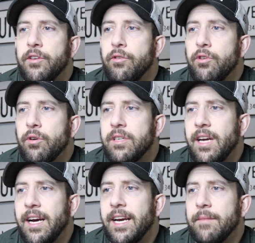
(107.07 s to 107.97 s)
the New York
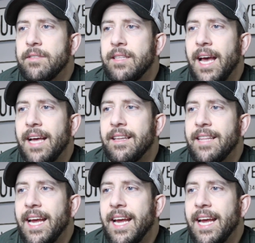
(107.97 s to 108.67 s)
Times that